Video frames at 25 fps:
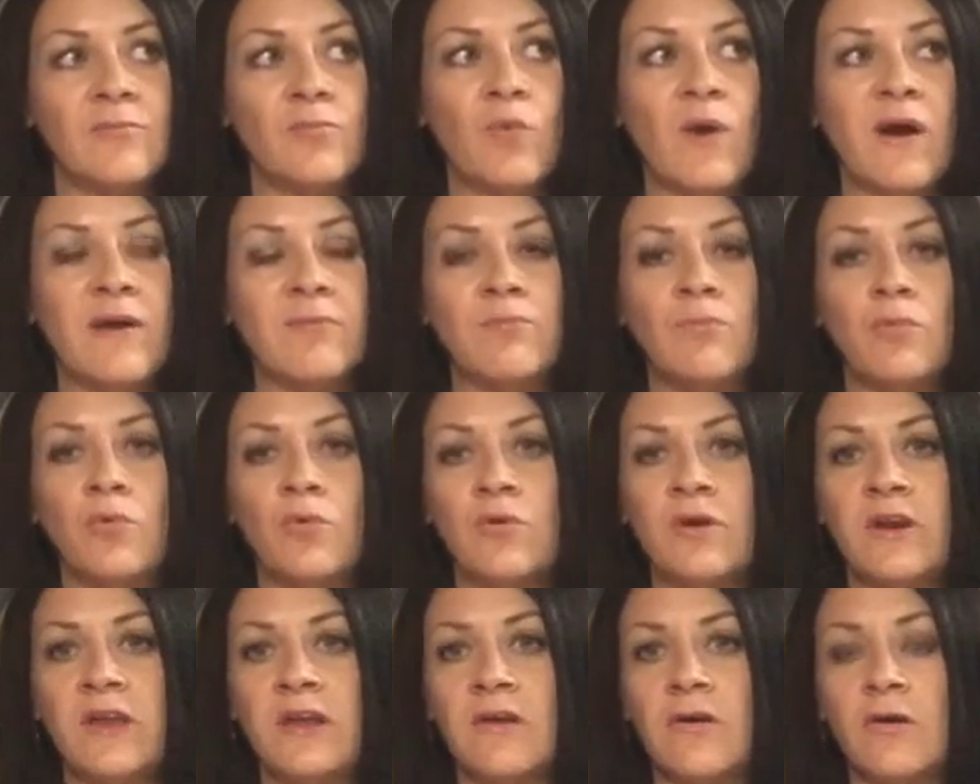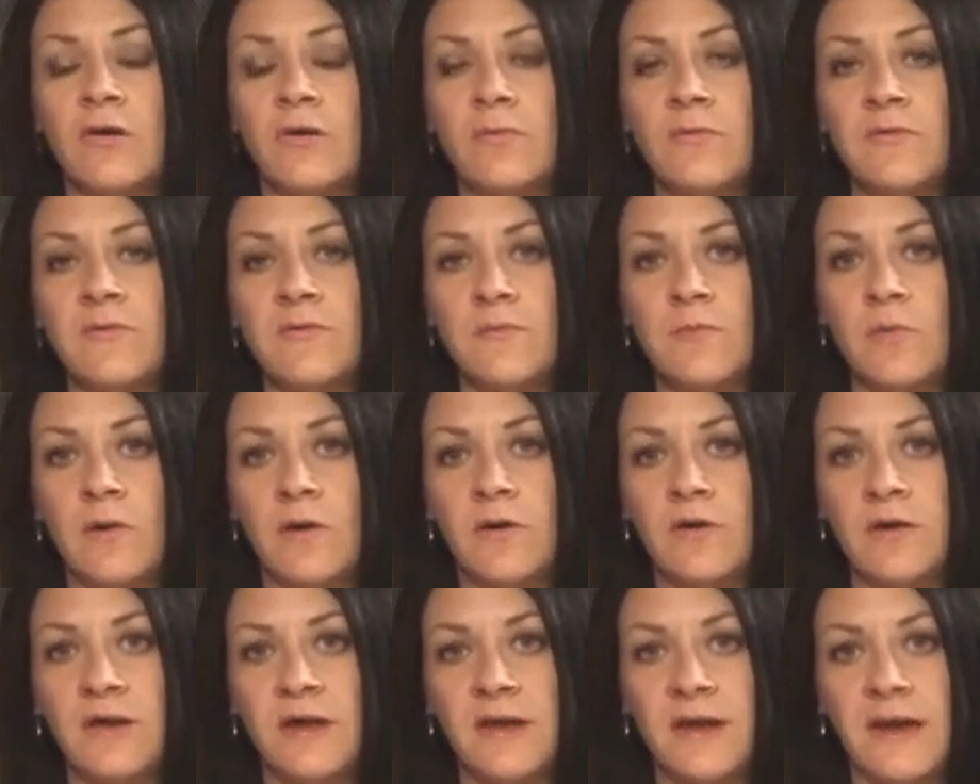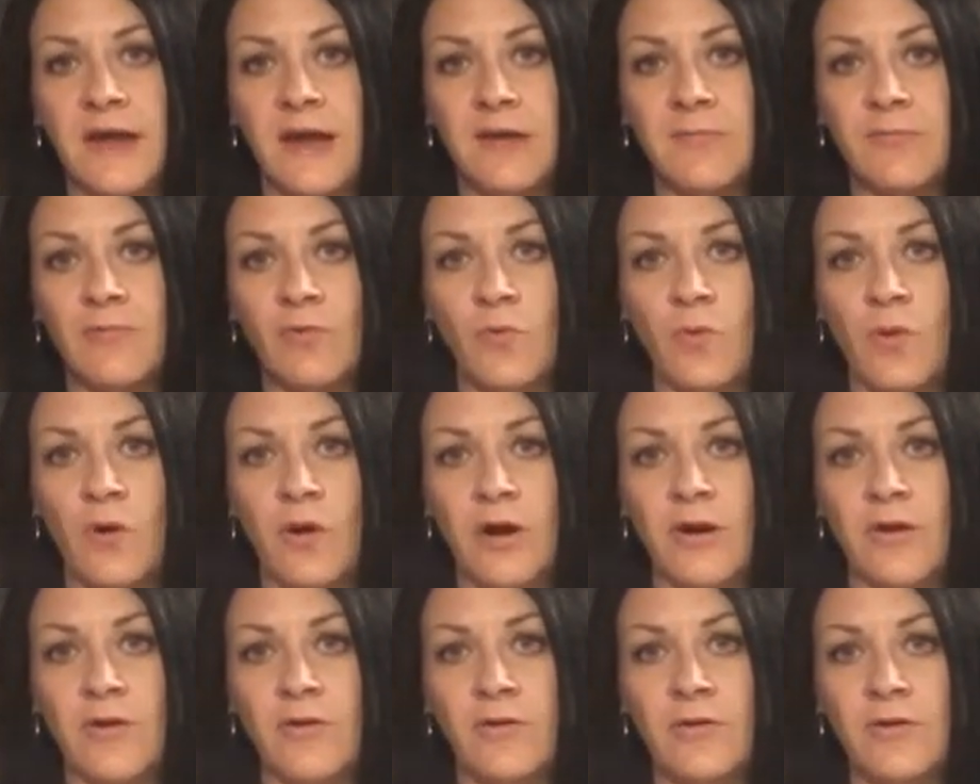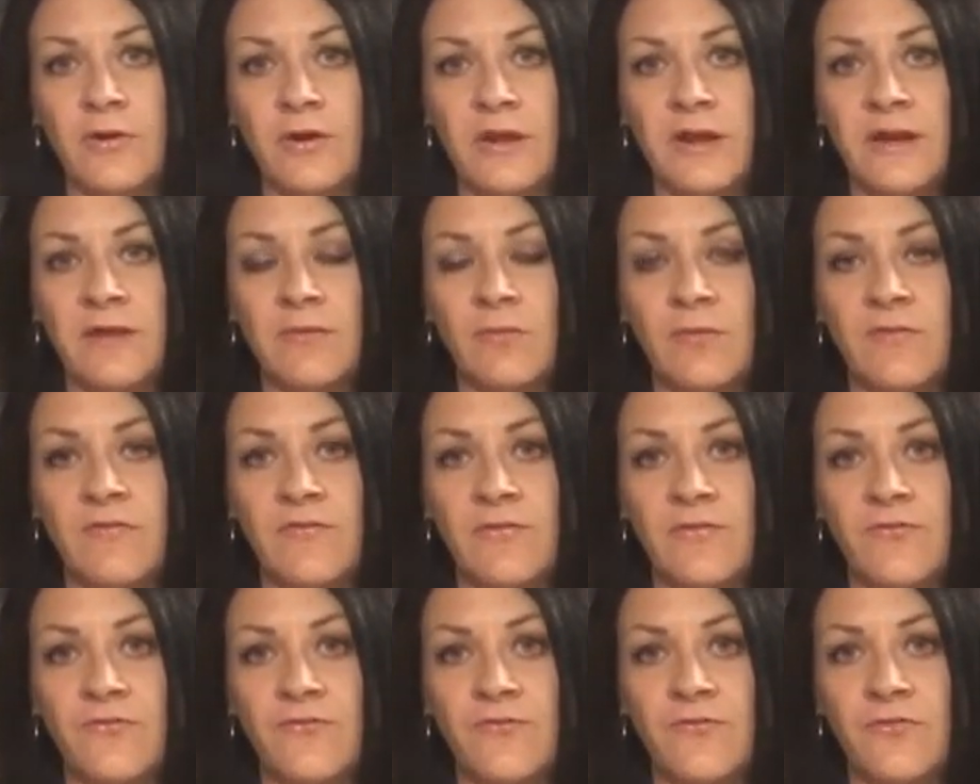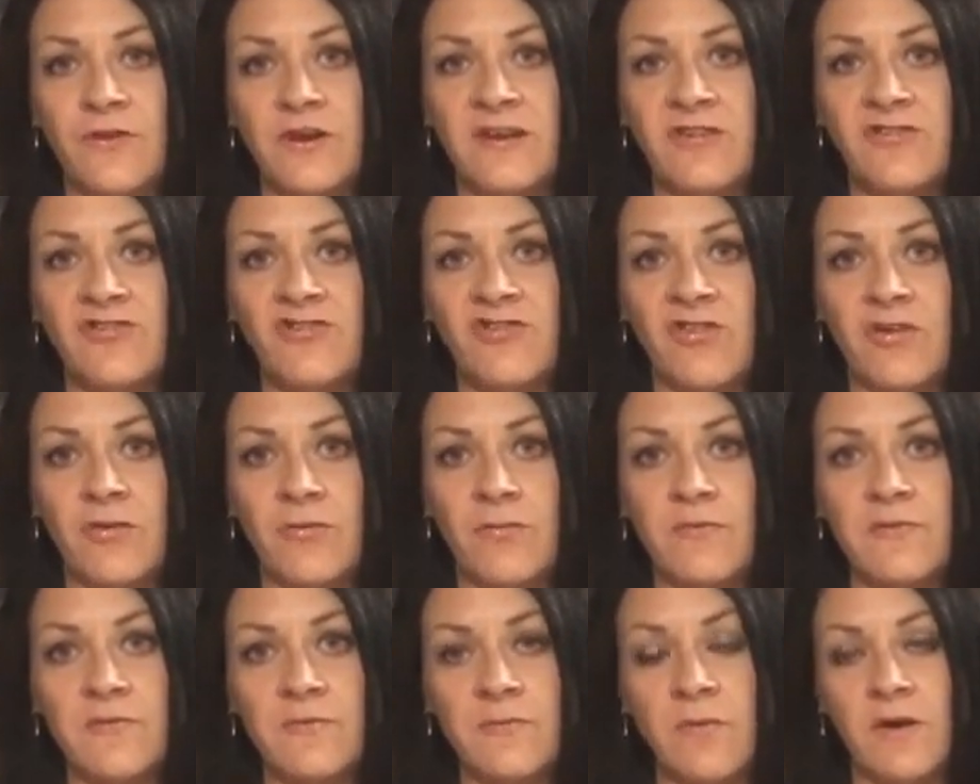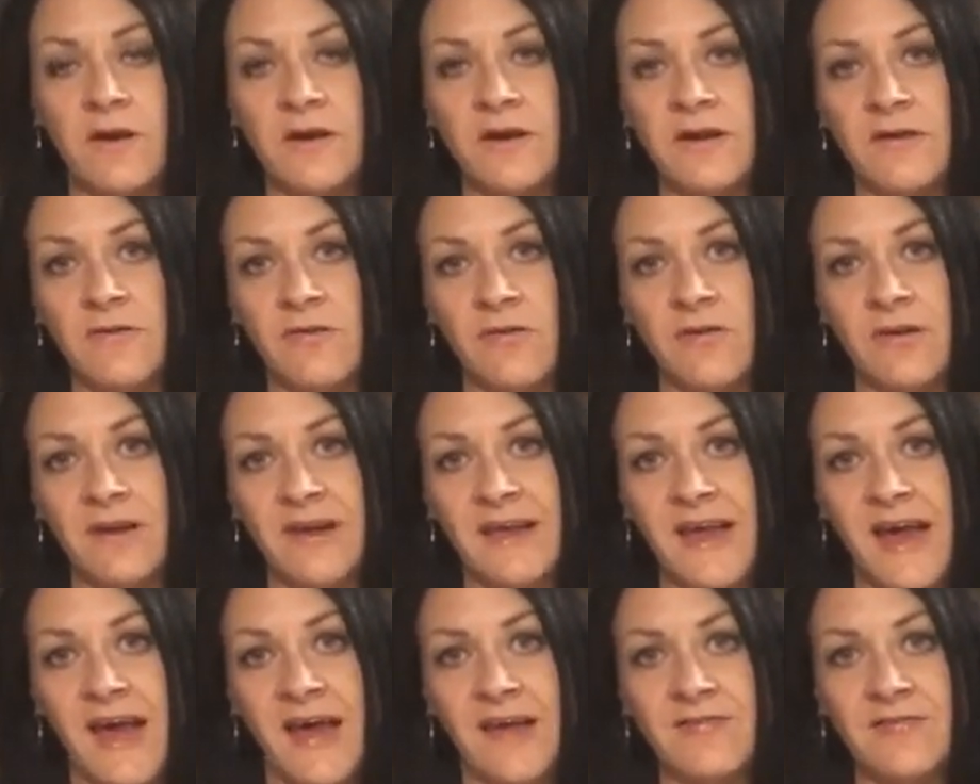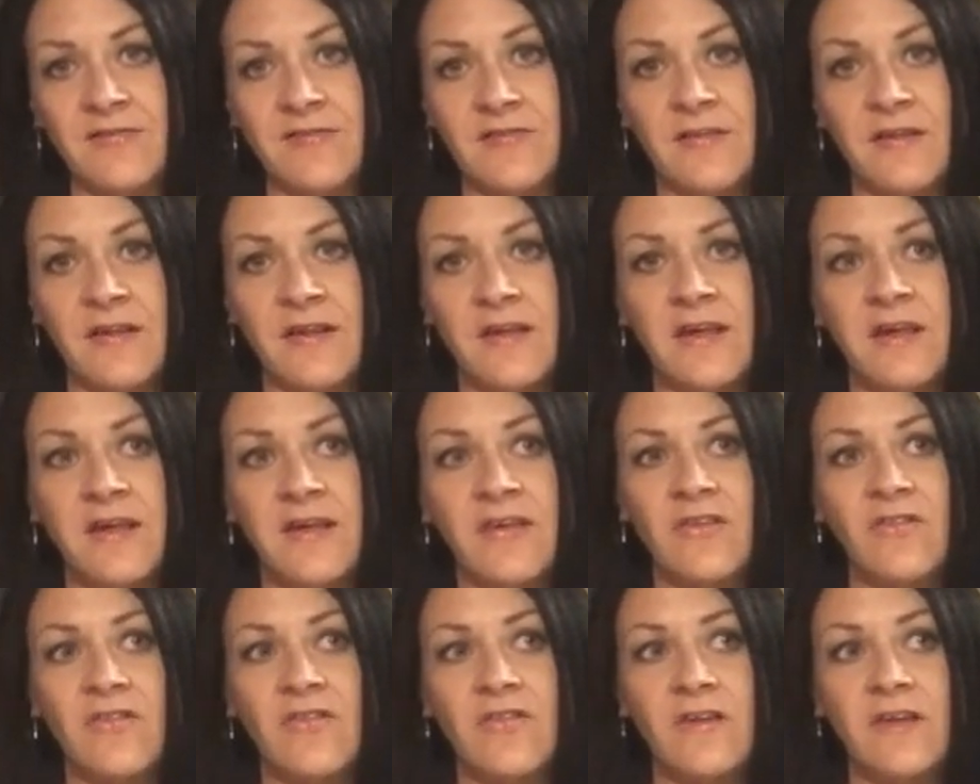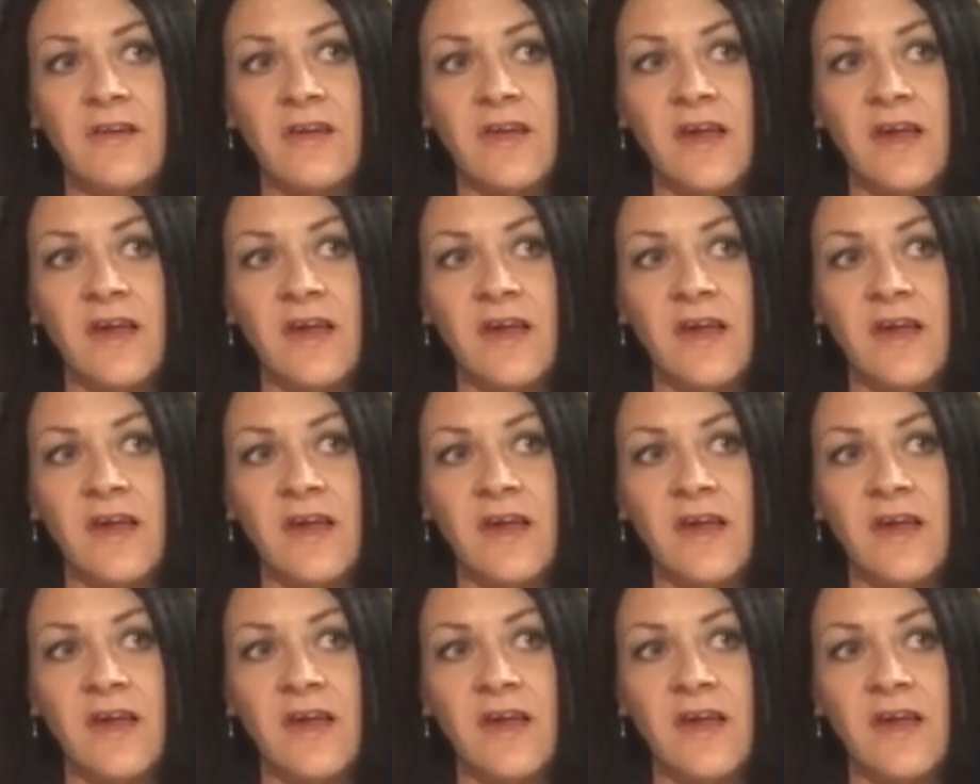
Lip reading: One morning I was woken up quite early with the fridge that was running on gas. The